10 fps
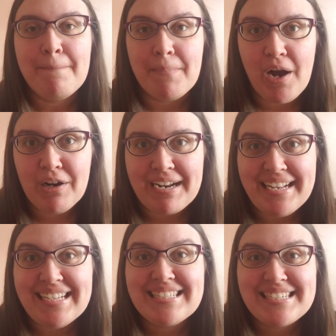Mari
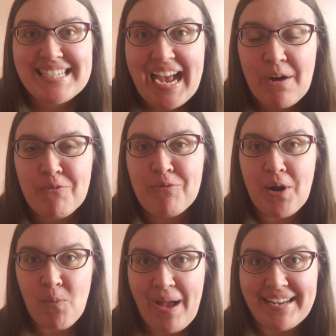is in town for
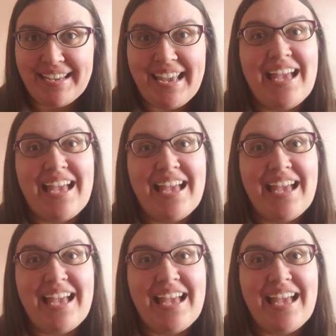a wedding